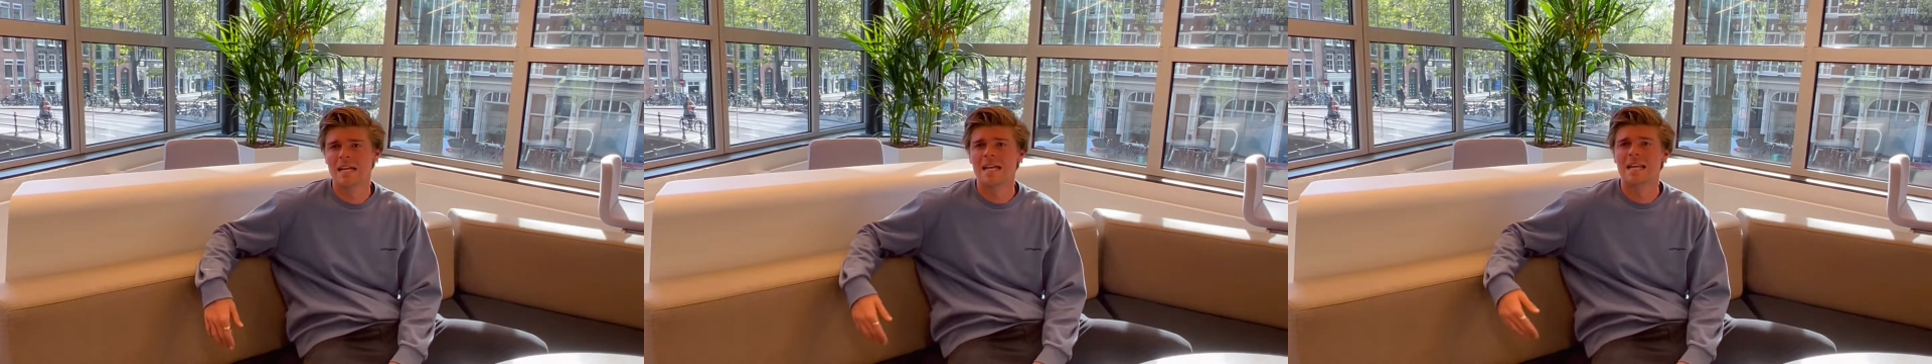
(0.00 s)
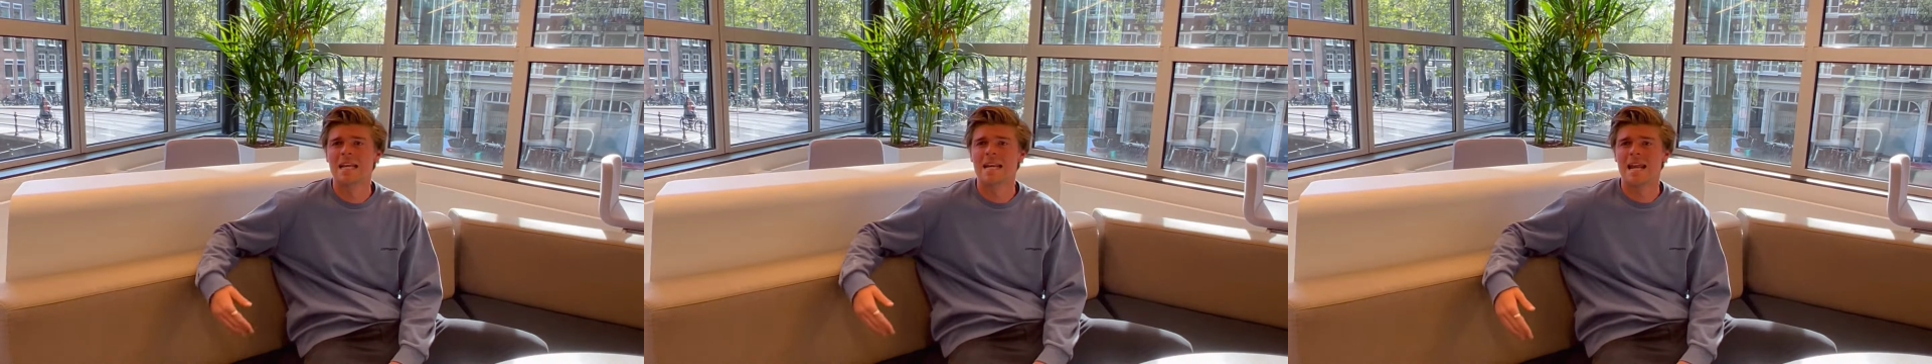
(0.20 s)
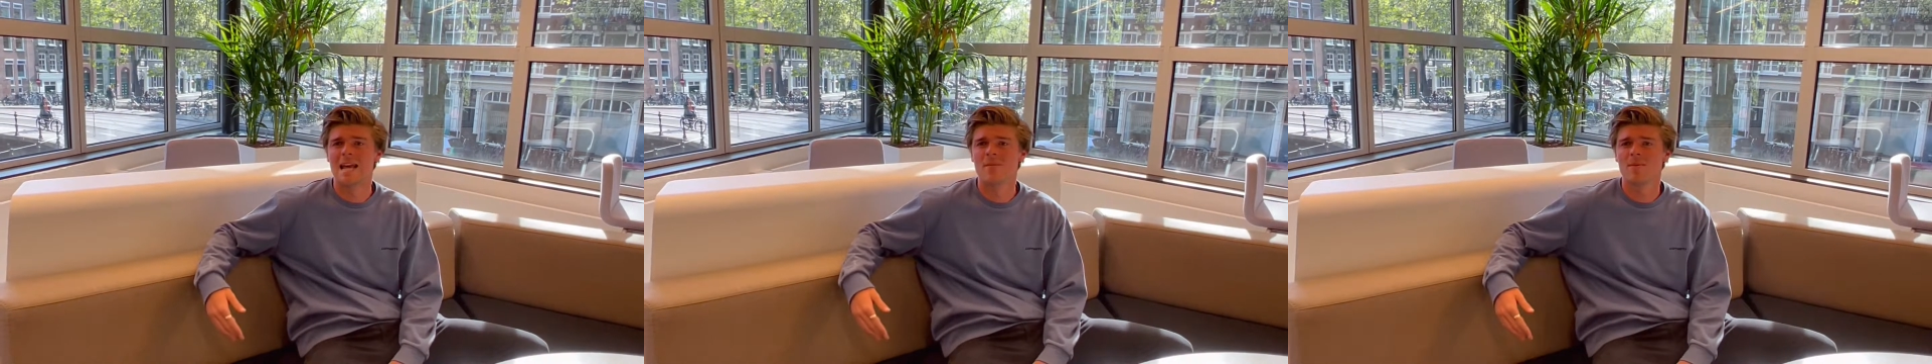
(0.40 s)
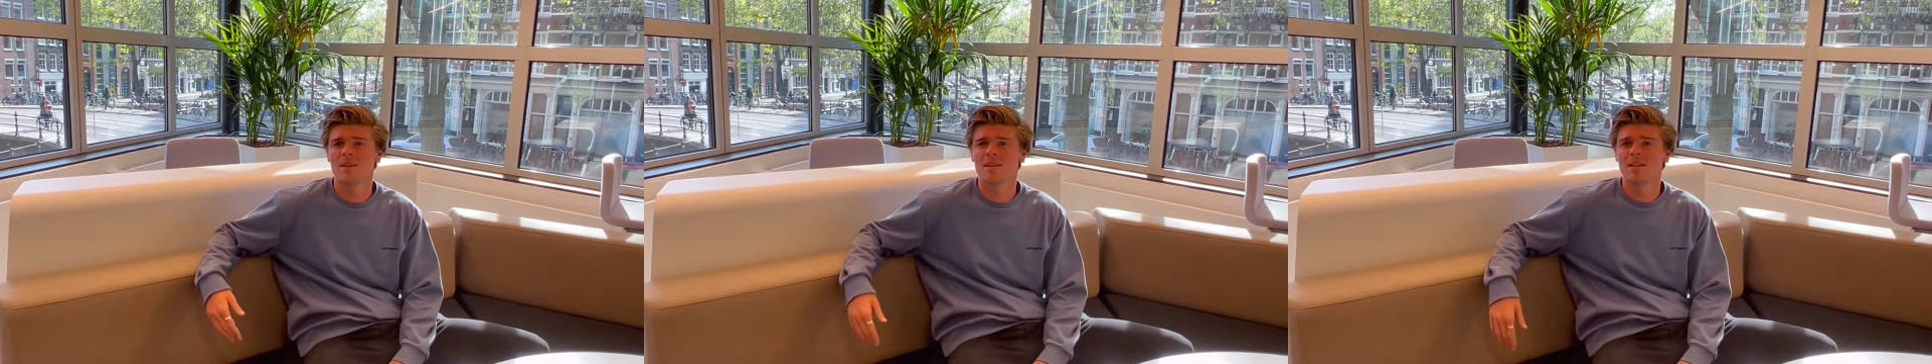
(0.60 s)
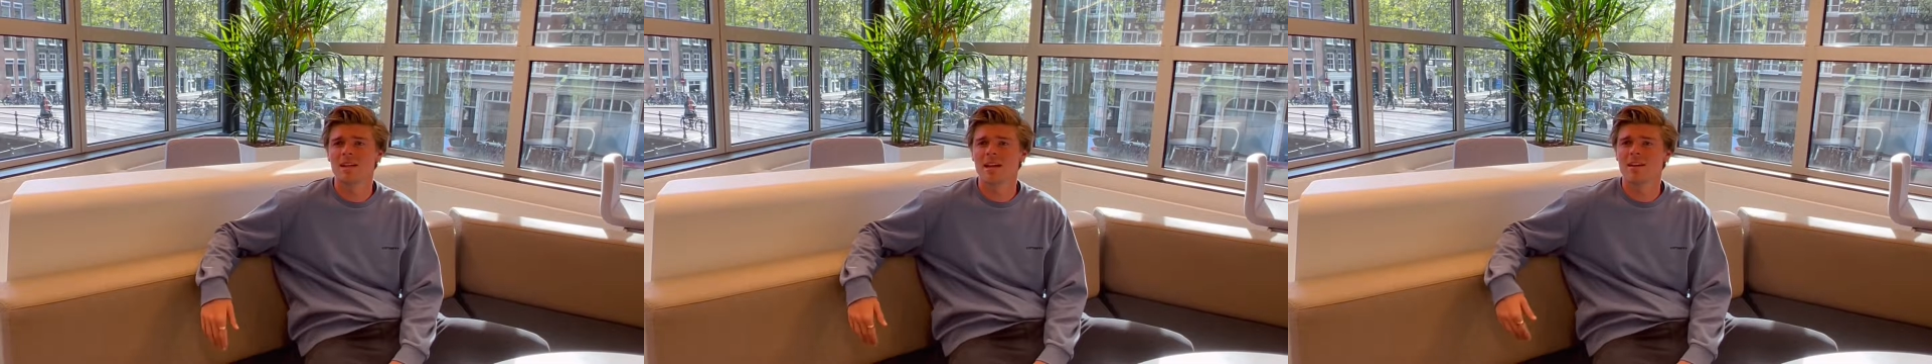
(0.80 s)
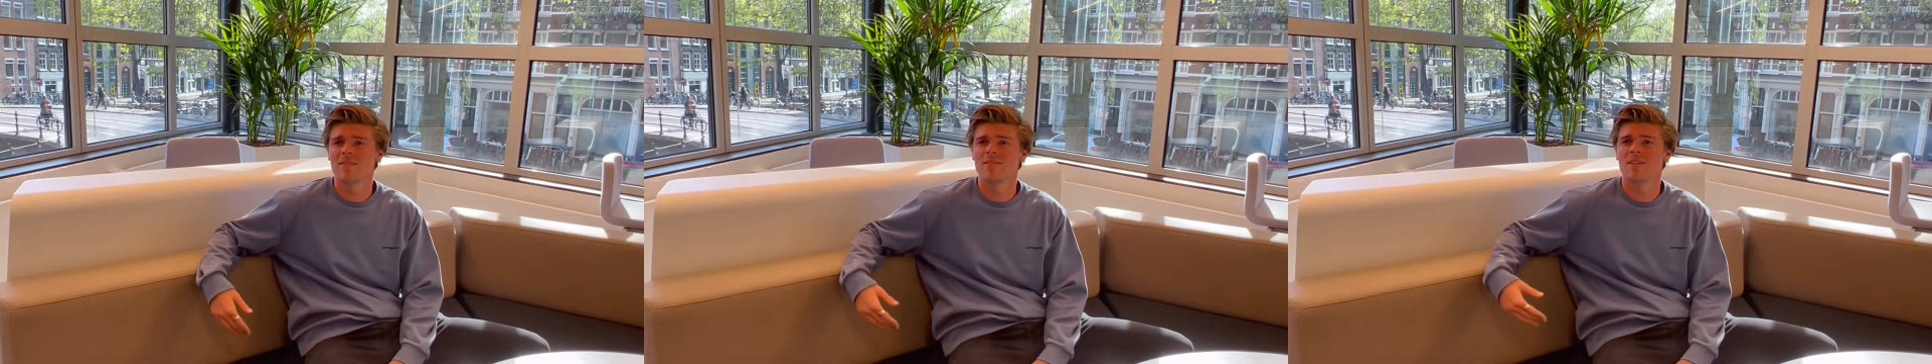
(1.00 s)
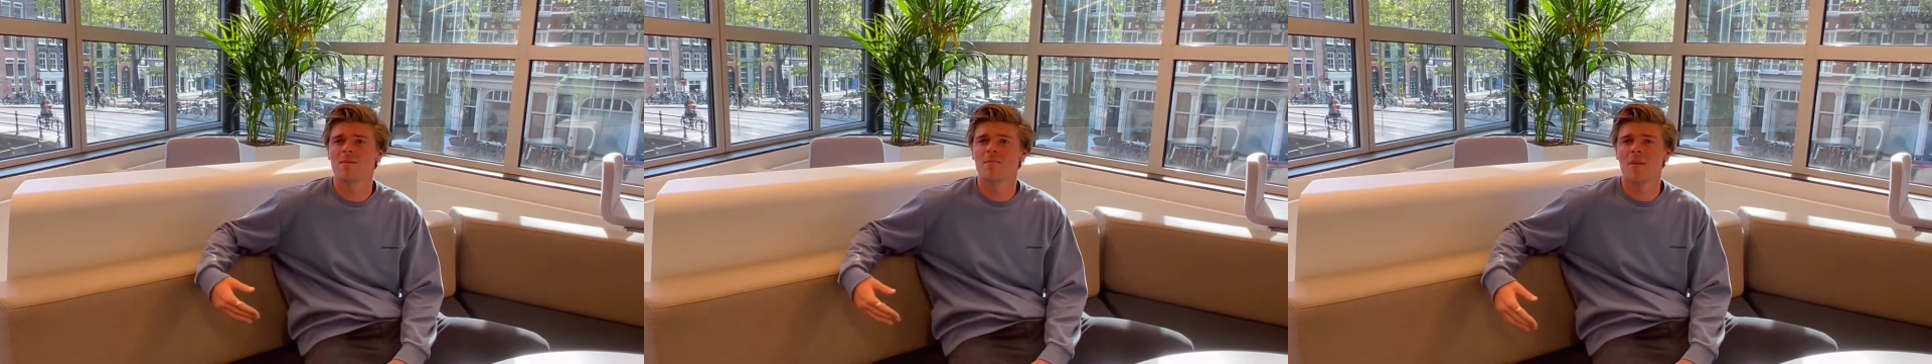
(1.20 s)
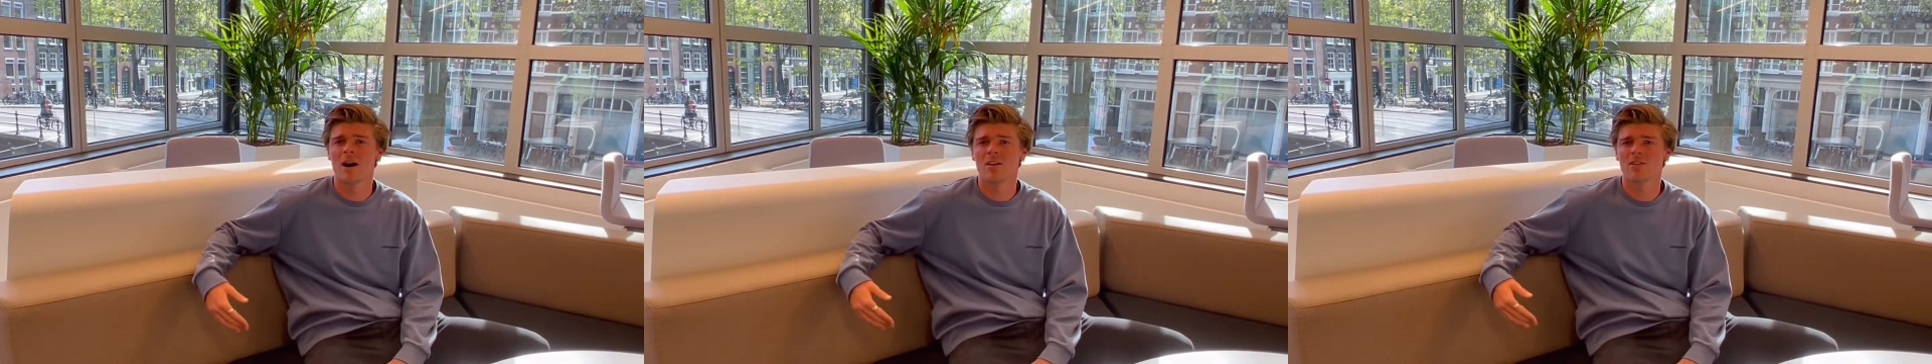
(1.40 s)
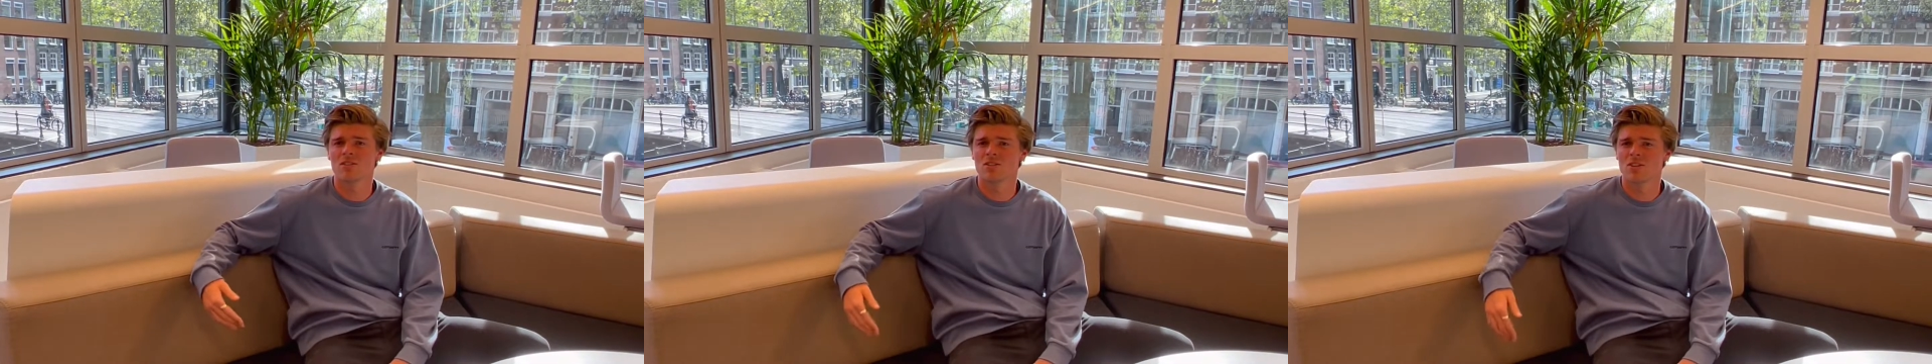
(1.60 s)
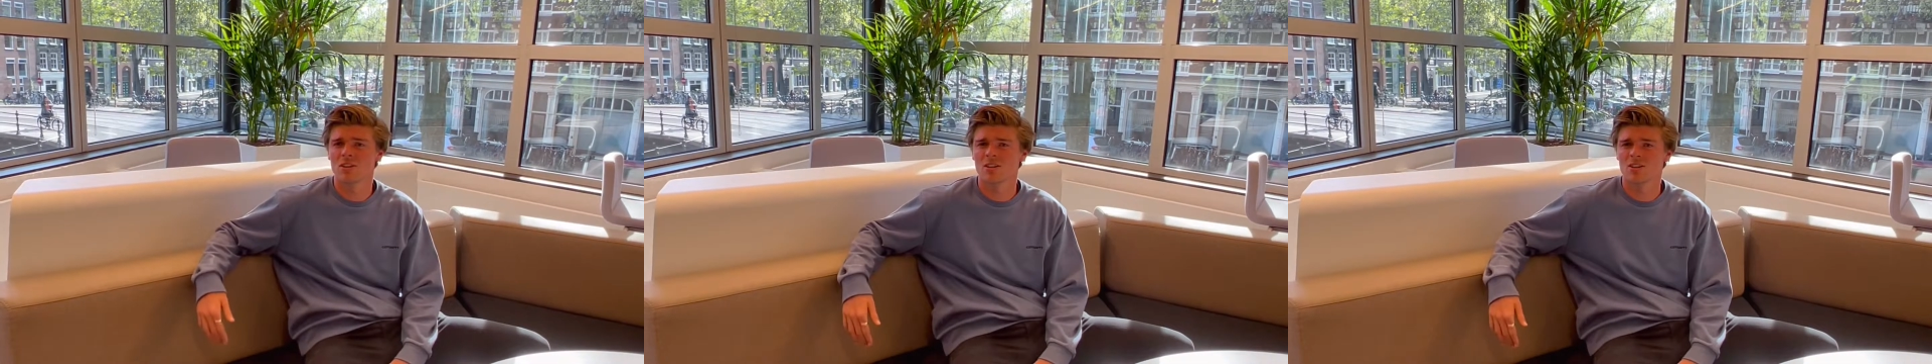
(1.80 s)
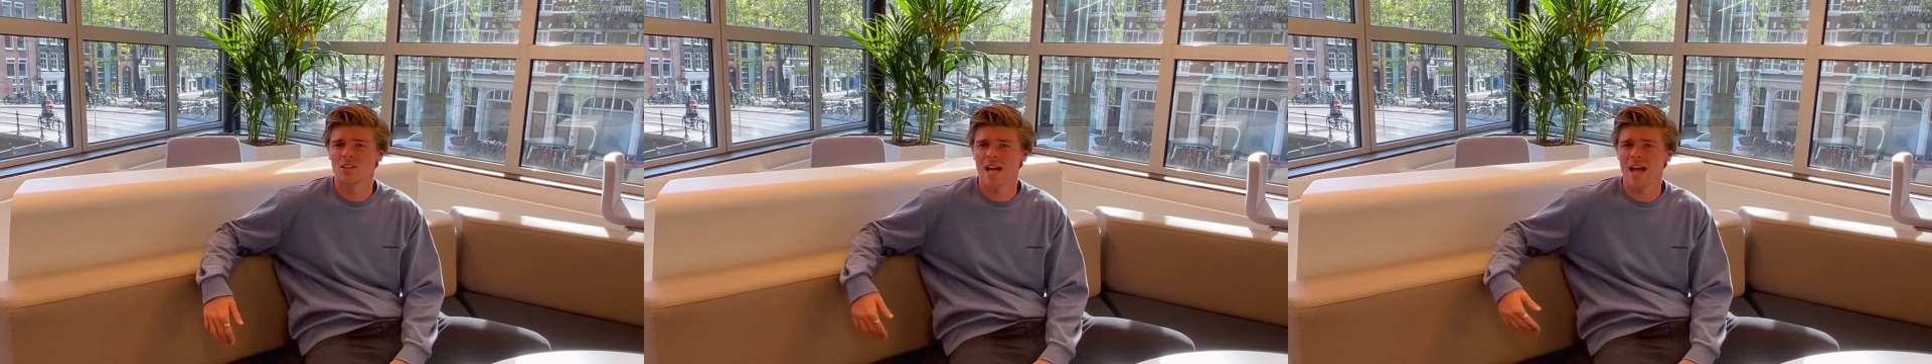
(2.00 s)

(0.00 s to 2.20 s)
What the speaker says: Namely, if the amount of stocks